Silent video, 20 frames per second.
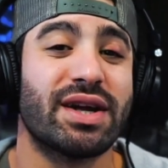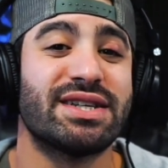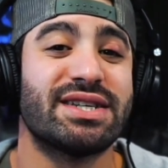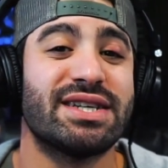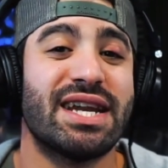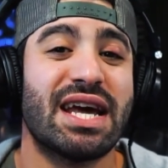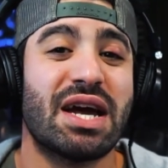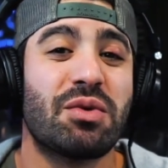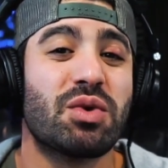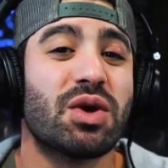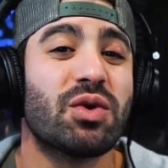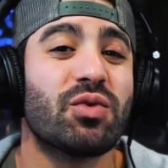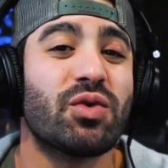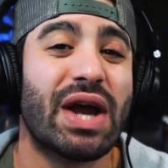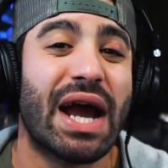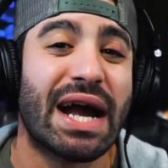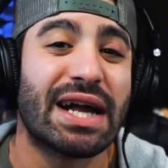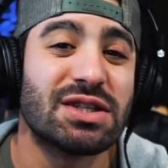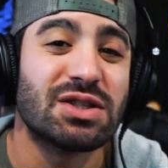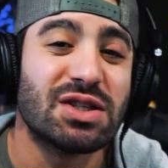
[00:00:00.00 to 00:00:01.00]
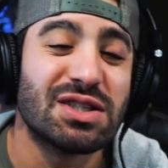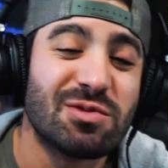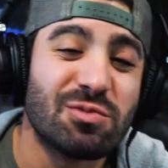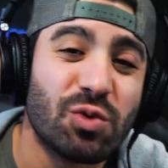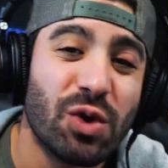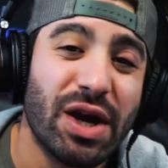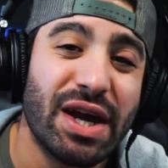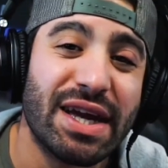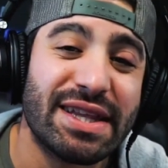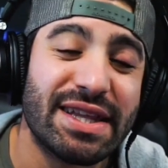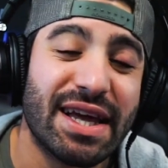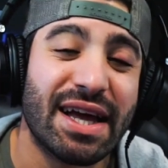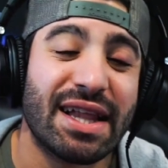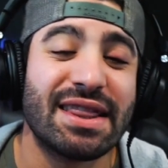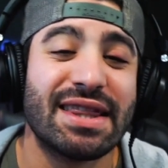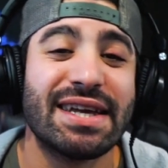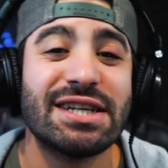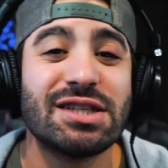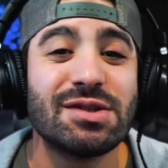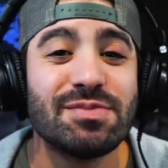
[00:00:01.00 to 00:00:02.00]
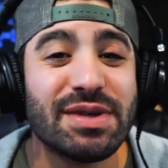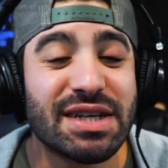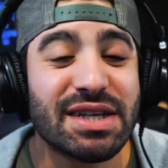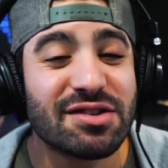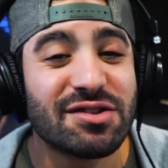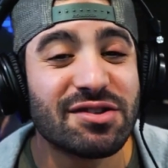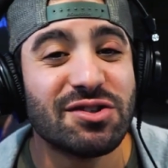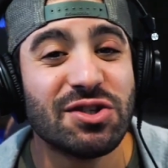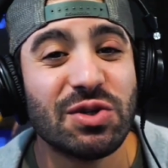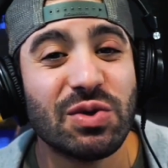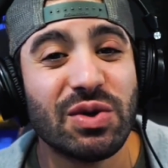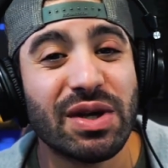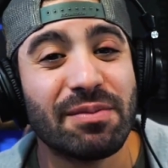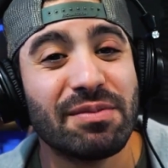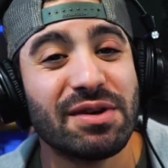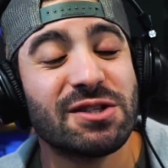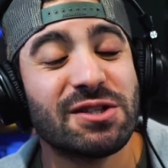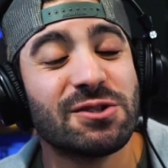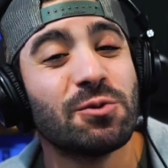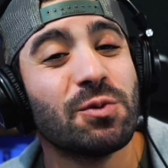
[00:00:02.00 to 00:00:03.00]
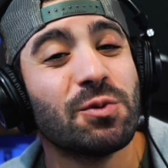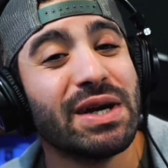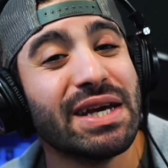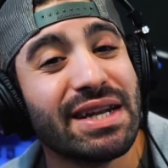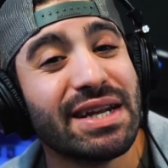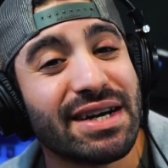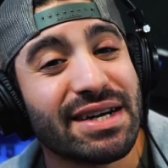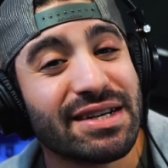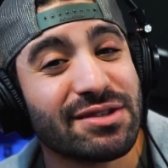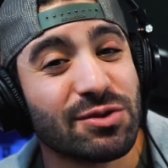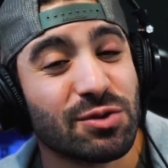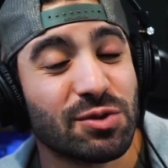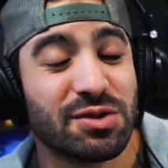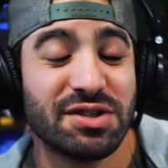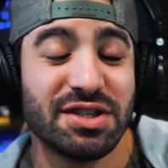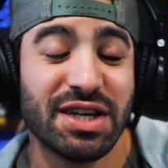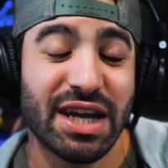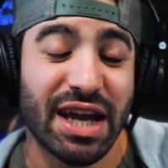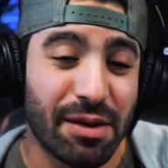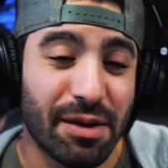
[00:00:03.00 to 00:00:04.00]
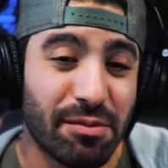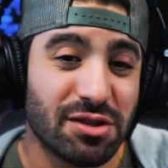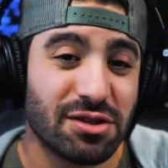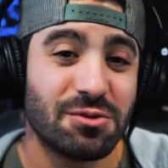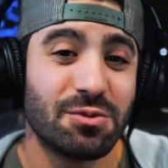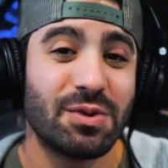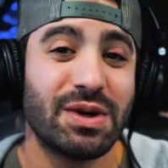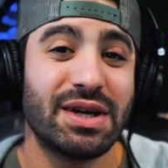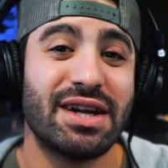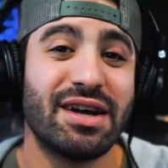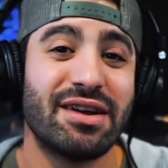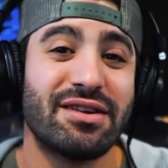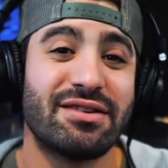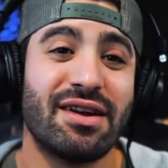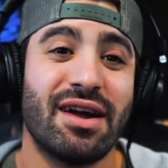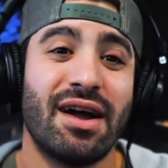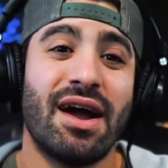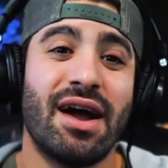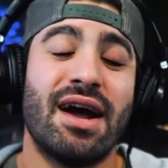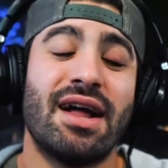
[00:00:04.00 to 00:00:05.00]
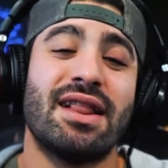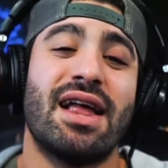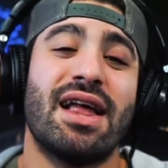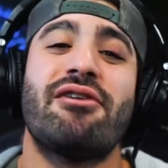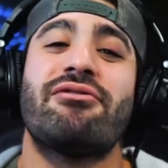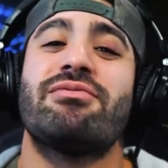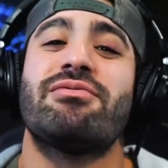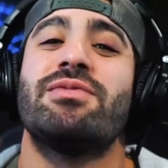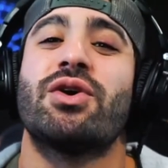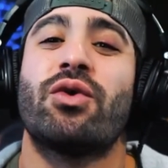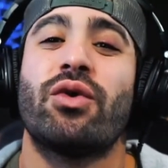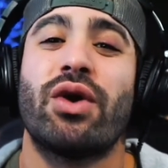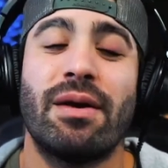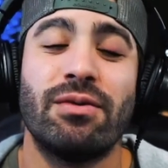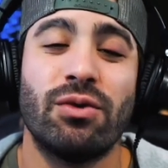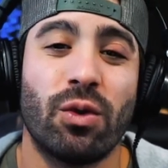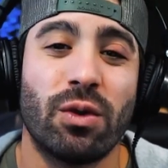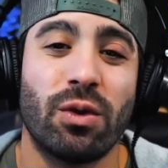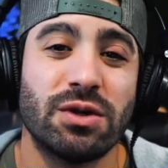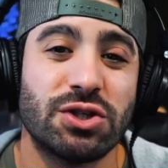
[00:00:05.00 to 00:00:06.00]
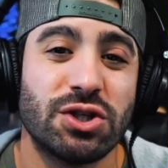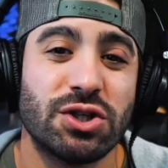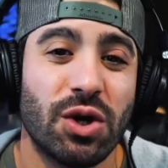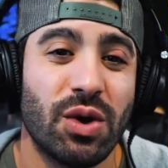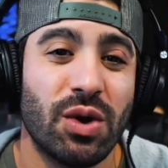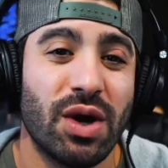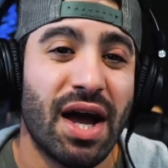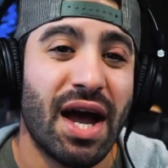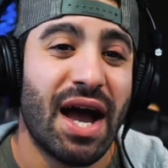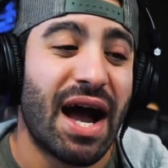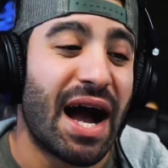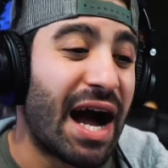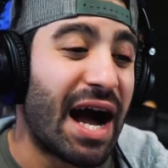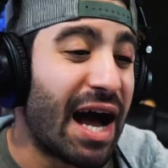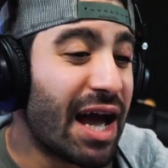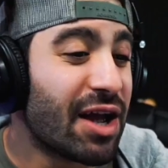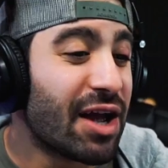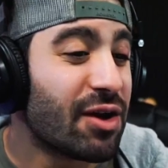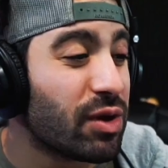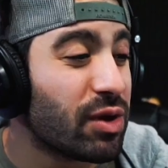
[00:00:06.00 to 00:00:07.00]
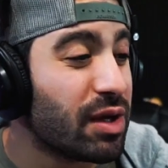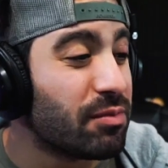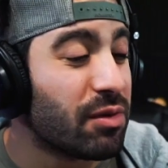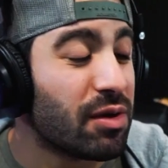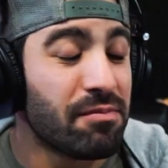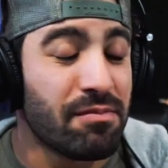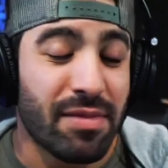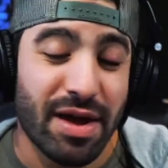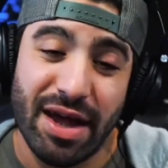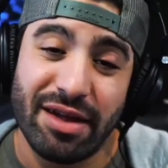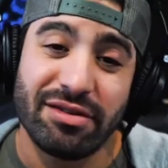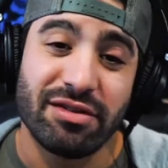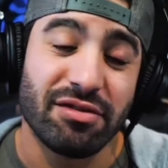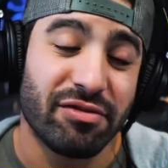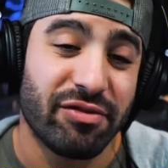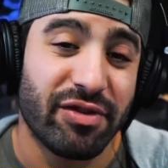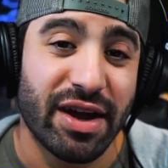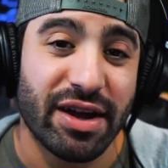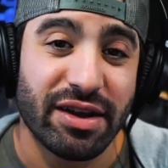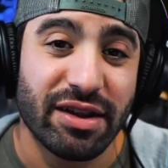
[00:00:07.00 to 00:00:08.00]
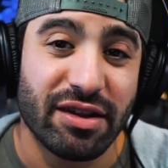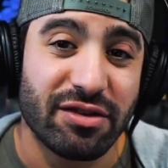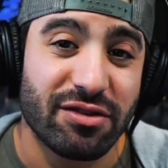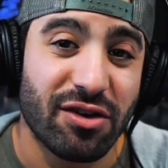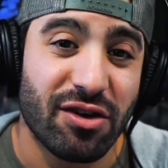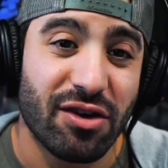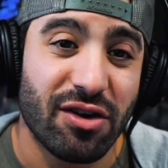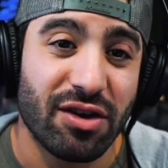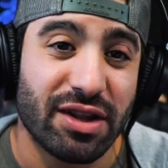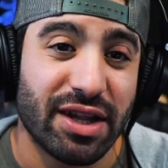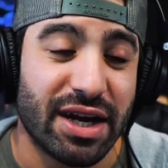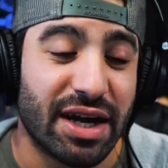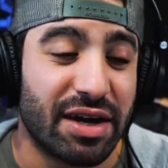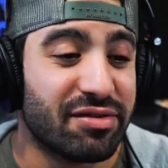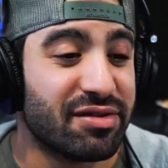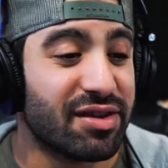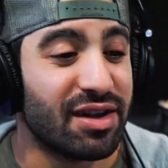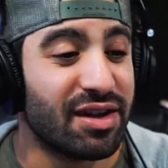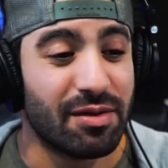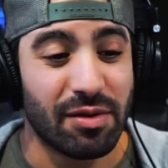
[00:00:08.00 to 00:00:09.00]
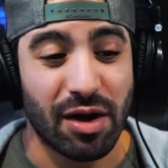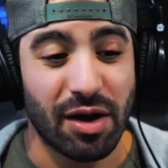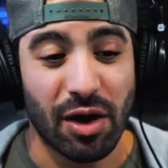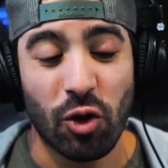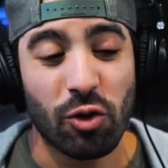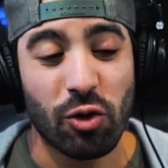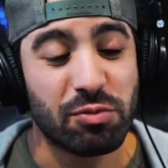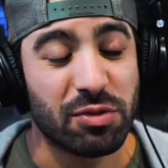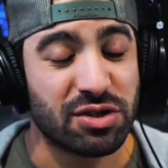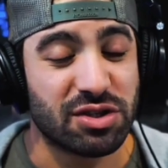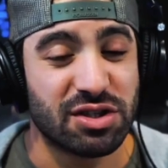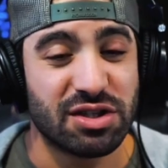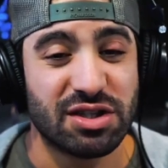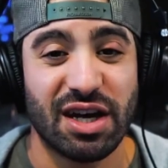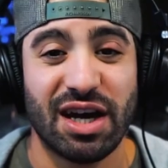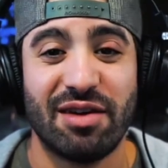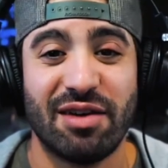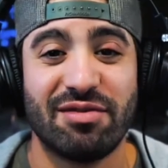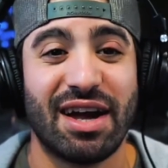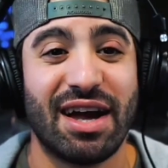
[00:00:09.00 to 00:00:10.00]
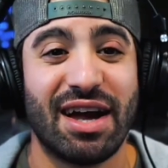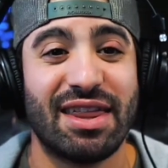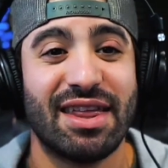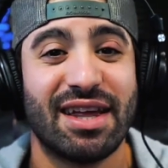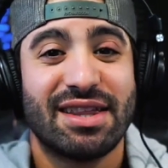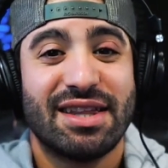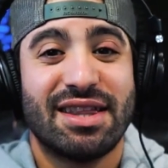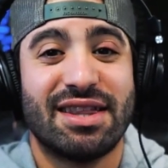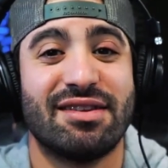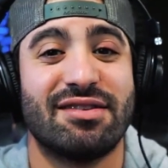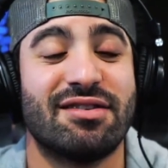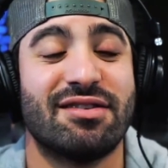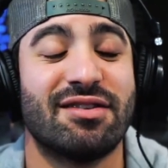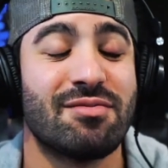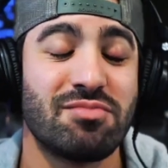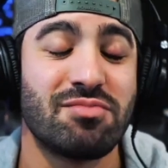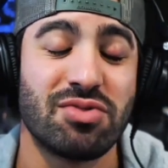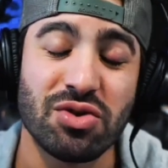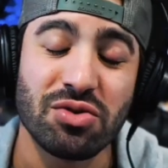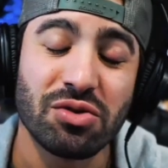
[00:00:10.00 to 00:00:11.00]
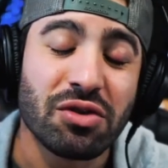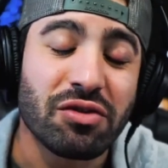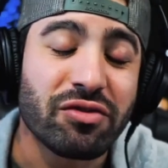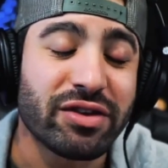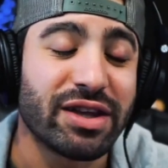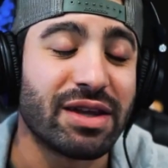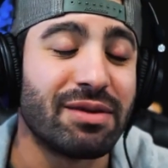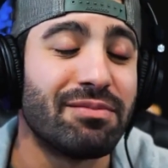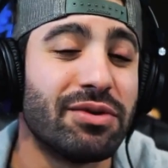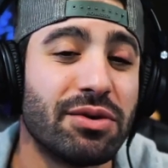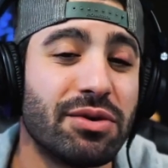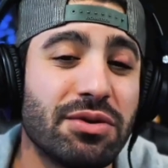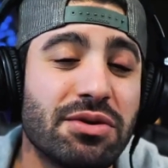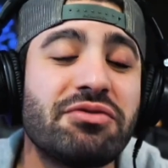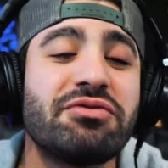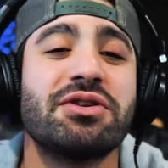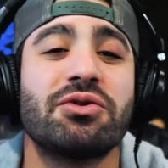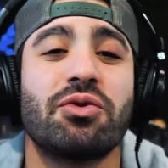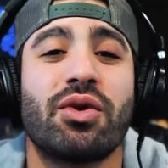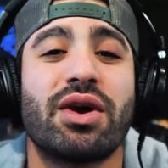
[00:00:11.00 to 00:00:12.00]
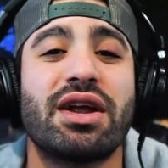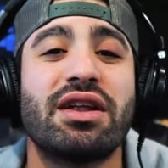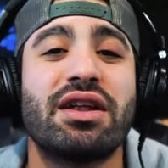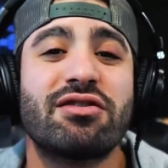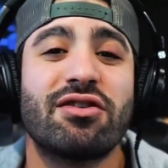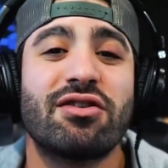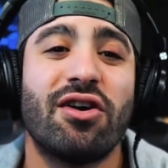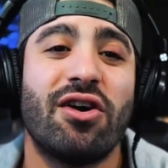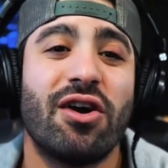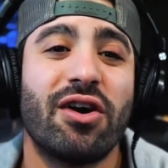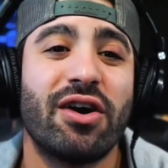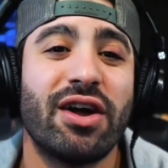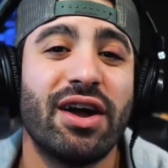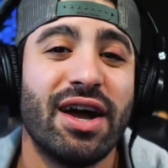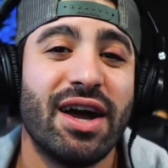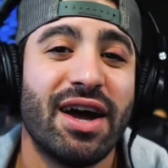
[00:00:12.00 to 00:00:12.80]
And today we are reacting to and breaking down Little Mix doing Between Us or singing Between Us live from the Graham Norton Show. I am a massive fan of this song. Like I've said a, a whole bunch of times, I think that this is a beautifully, beautifully written song.